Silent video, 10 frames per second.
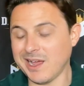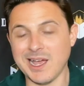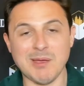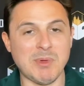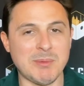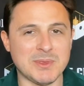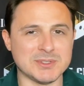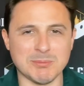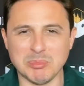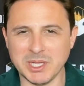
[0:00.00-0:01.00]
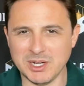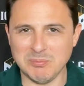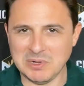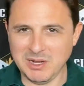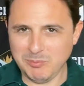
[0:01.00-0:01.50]
and maybe there's a player
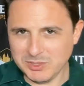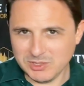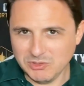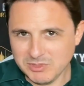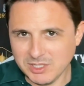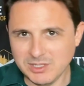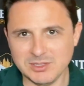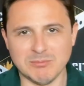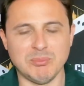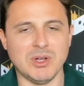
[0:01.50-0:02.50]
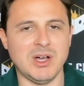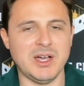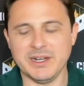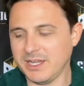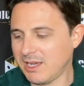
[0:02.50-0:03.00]
prop with Luka, LeBron.